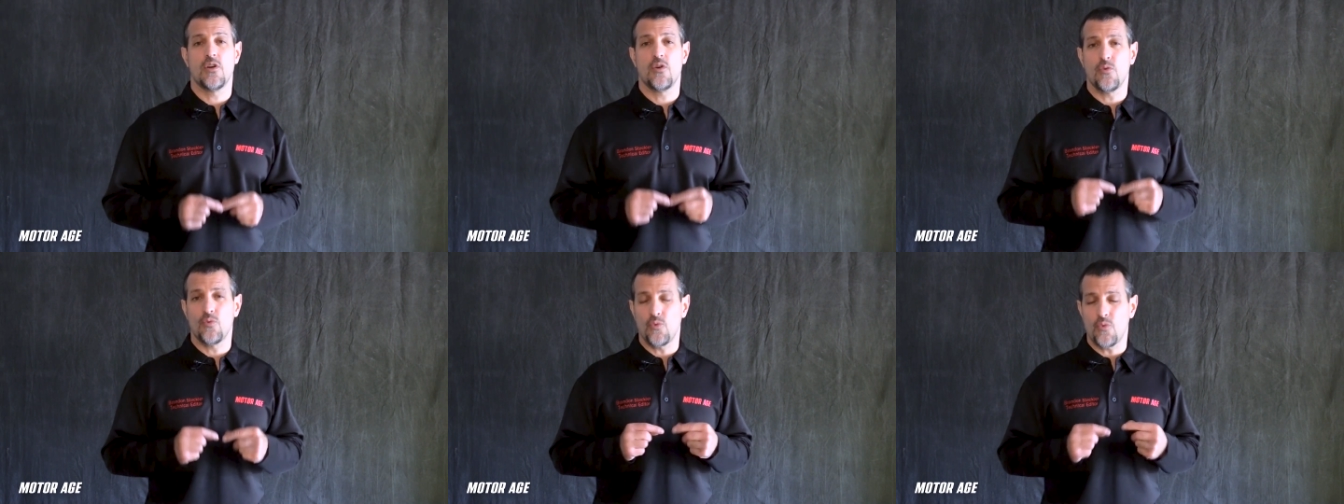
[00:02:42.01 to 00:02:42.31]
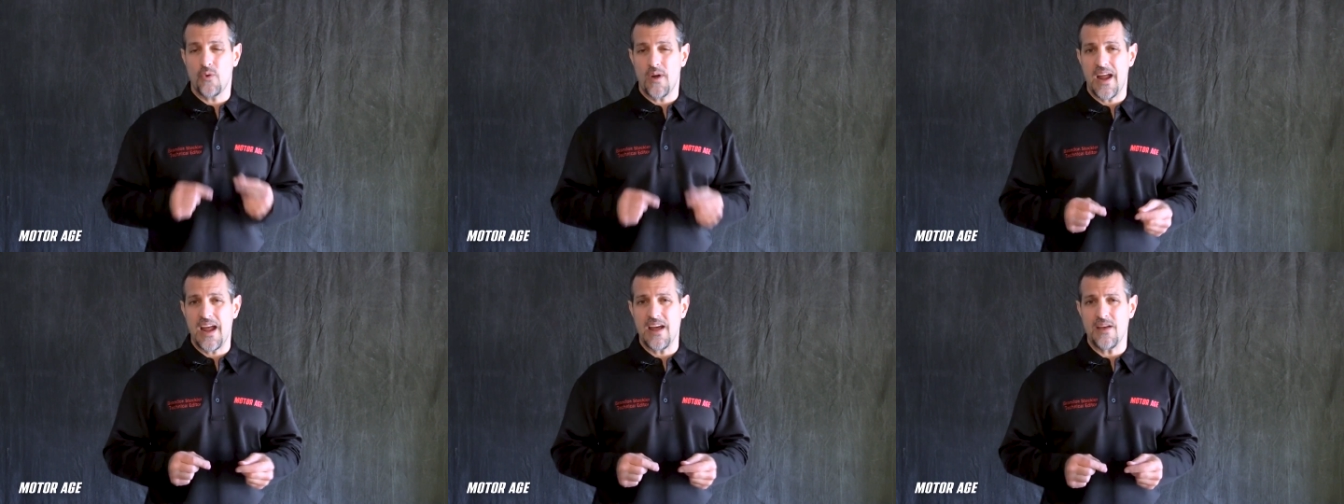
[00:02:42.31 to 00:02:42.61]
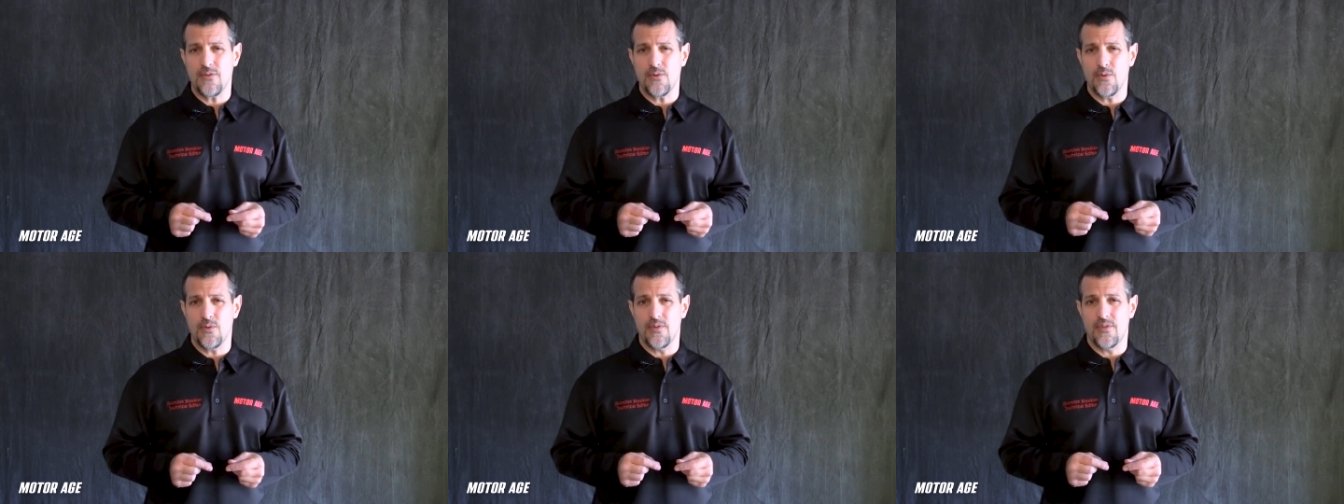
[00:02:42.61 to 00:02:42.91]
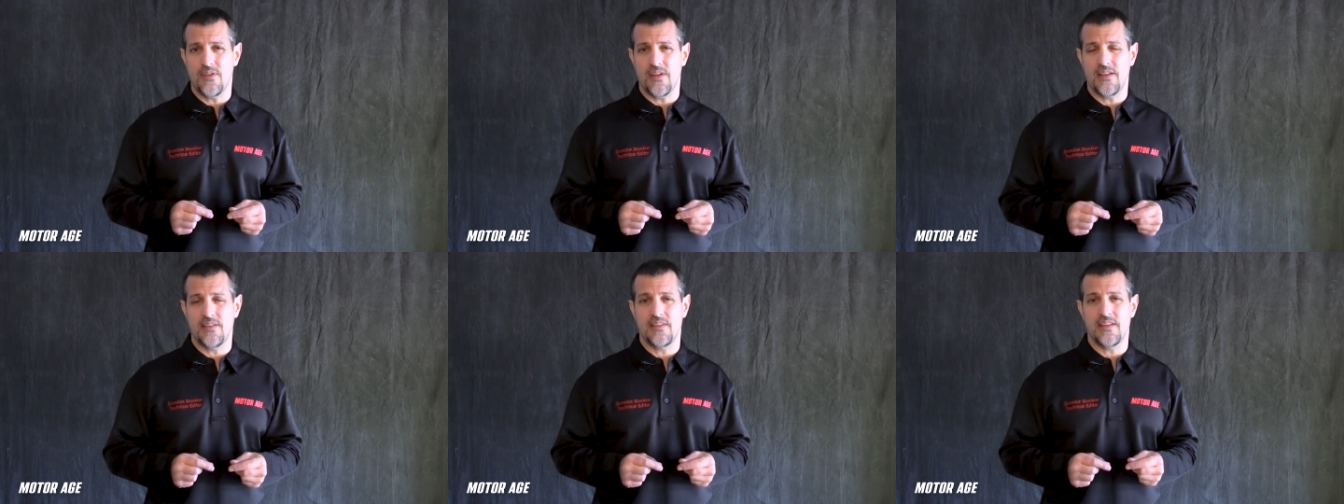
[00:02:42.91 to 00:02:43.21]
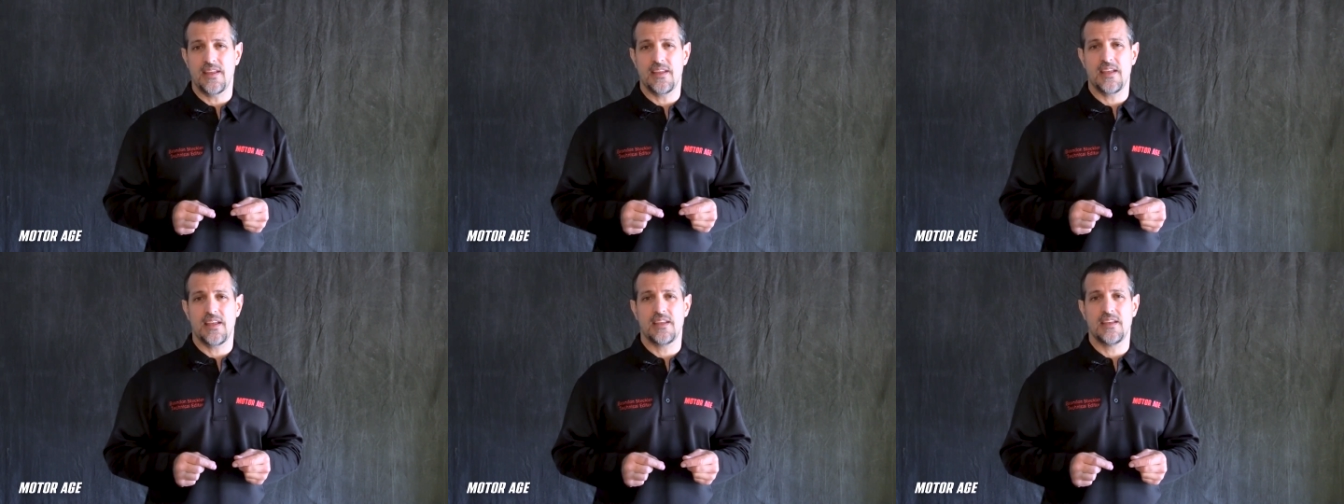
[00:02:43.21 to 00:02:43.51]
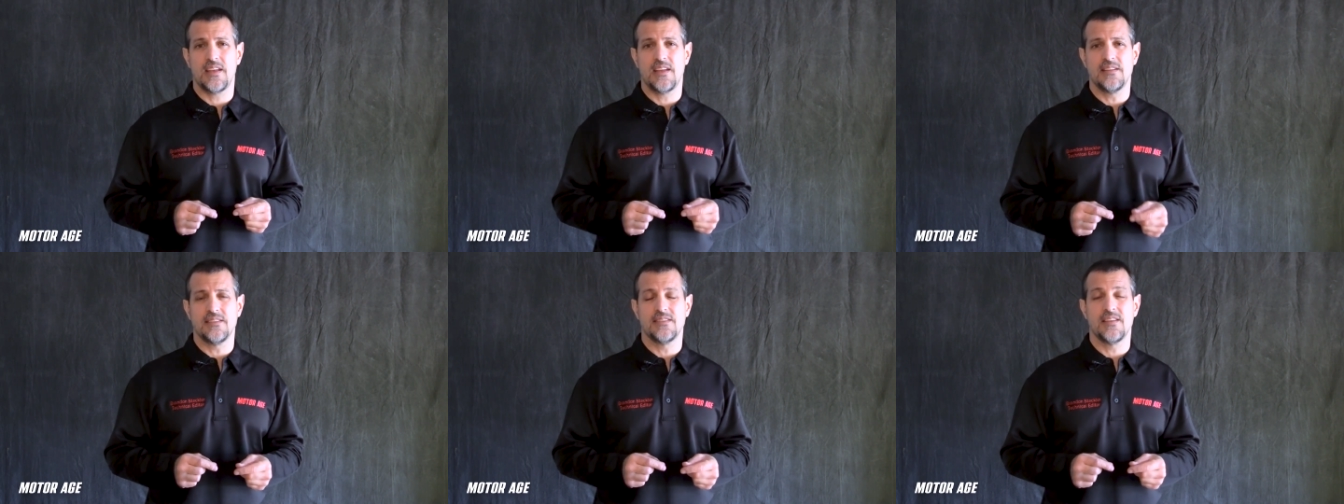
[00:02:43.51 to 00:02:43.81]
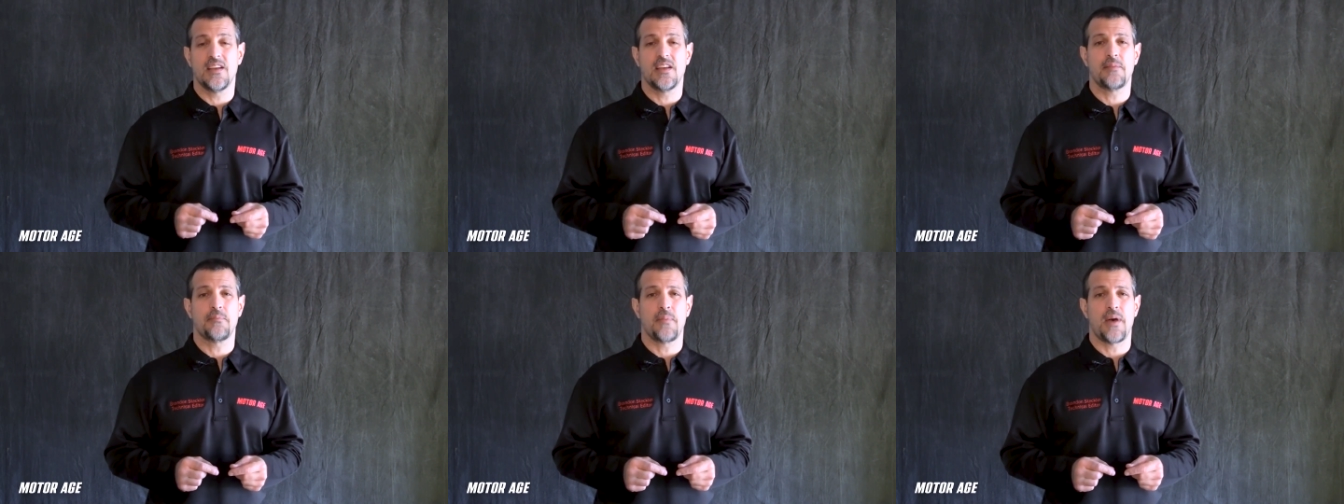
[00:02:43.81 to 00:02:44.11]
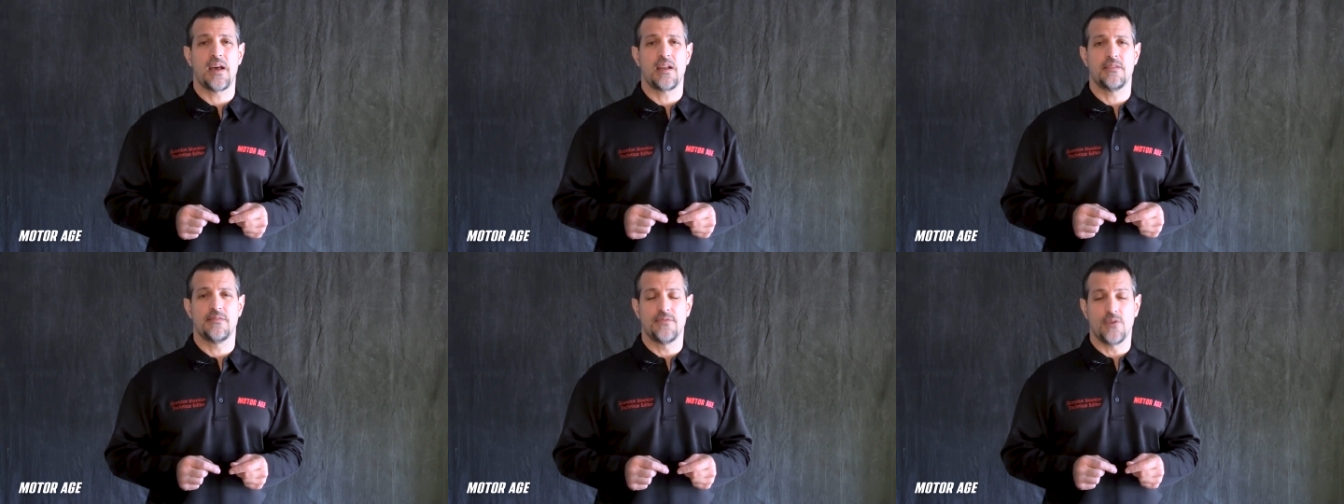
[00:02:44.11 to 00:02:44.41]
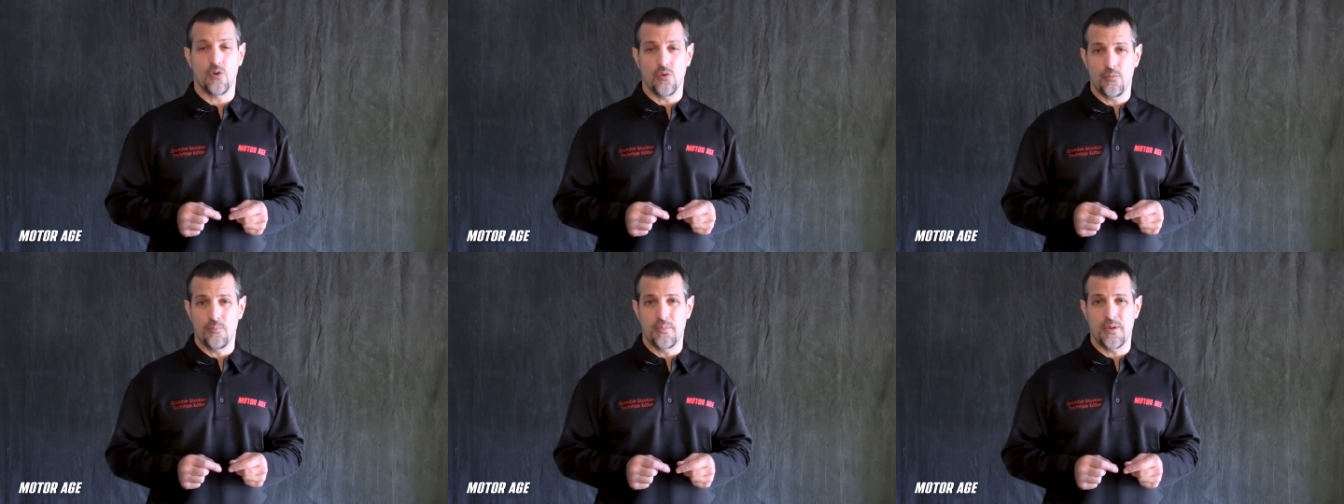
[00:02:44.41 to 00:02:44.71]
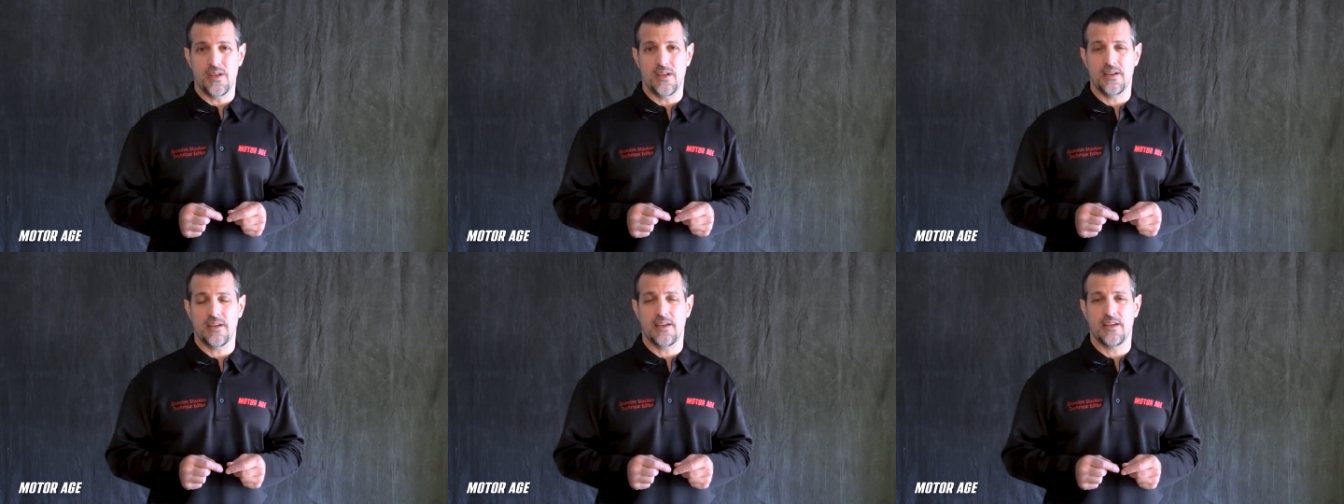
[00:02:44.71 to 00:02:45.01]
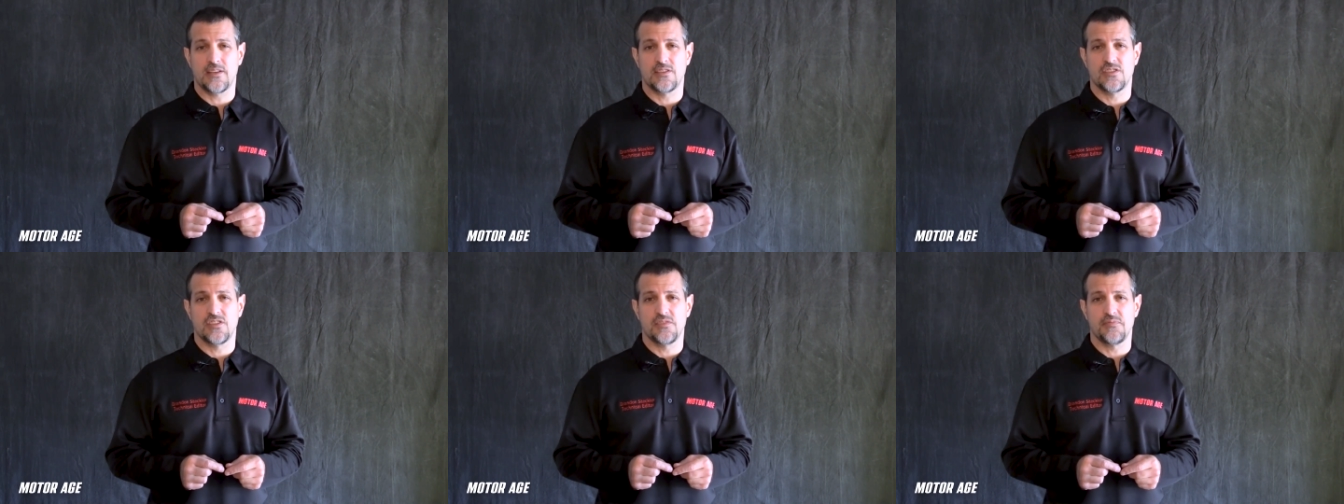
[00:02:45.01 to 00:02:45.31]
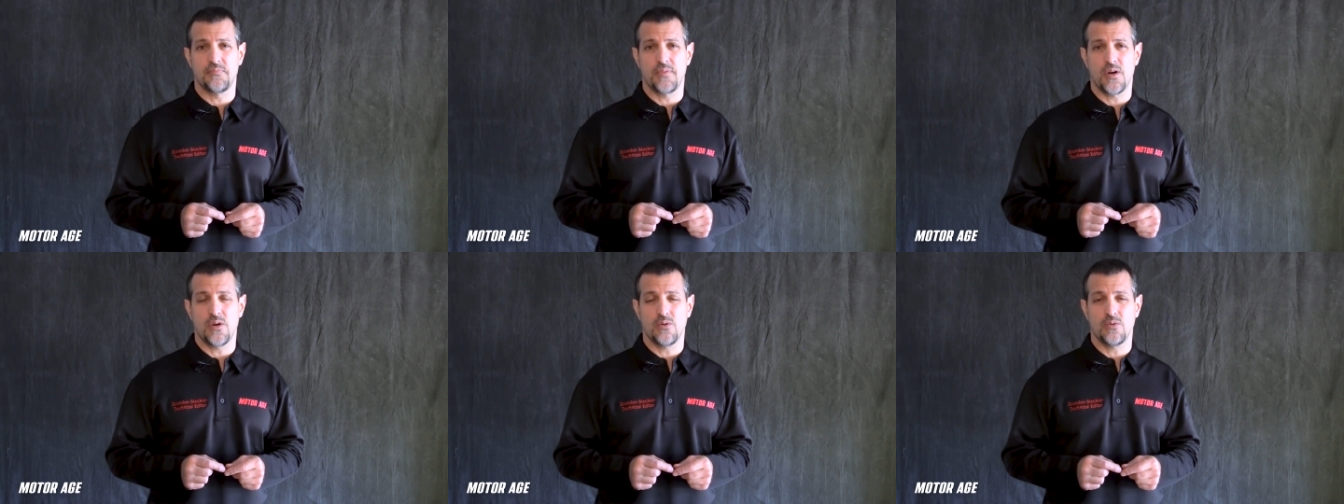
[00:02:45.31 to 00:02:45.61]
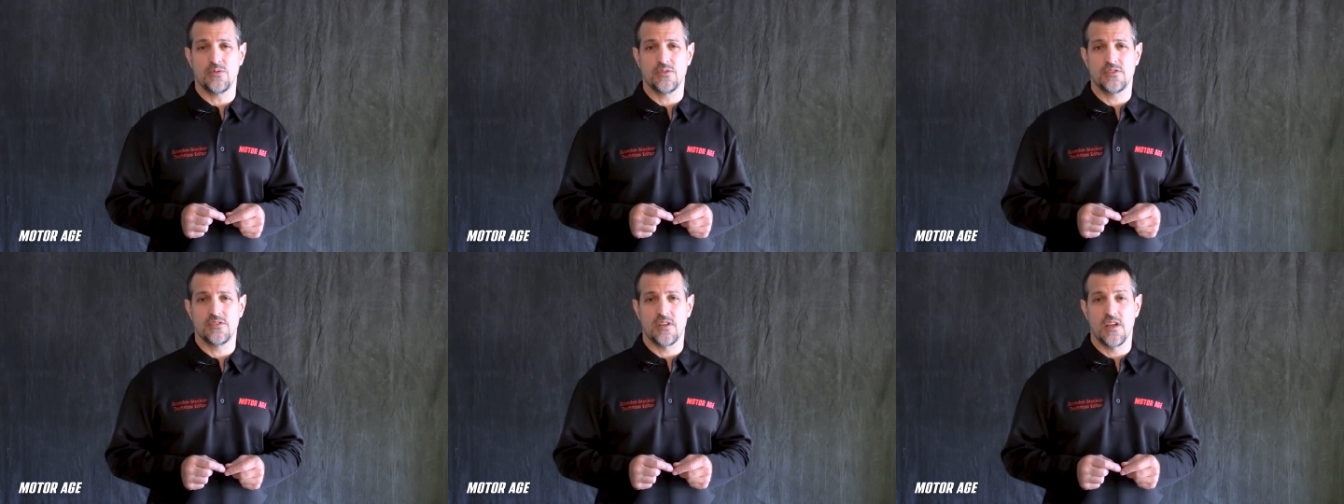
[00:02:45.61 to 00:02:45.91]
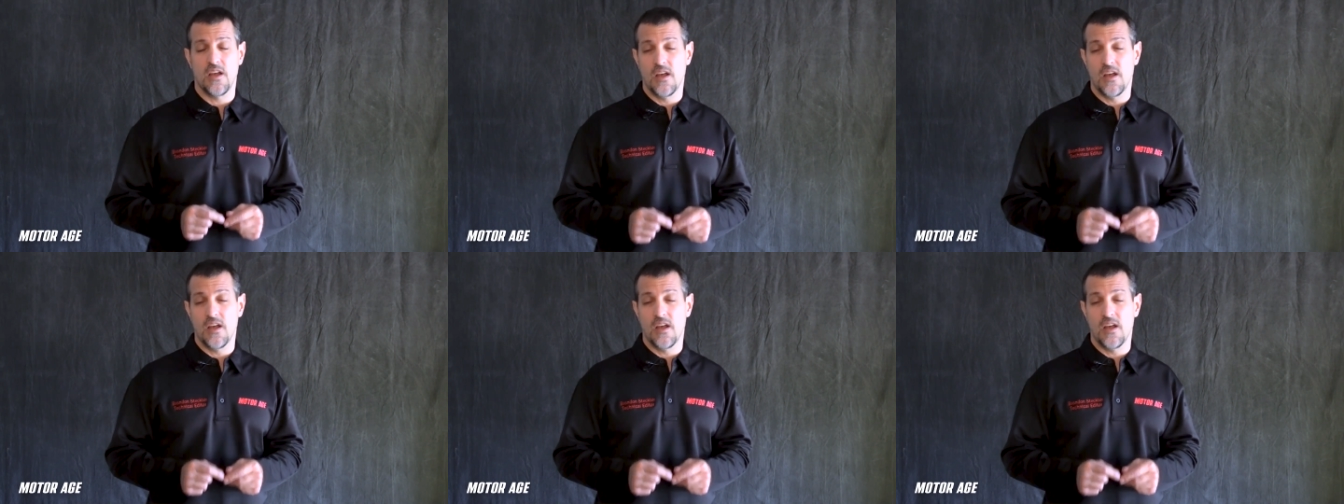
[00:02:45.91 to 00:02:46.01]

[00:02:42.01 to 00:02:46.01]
rather than the intake manifold being exposed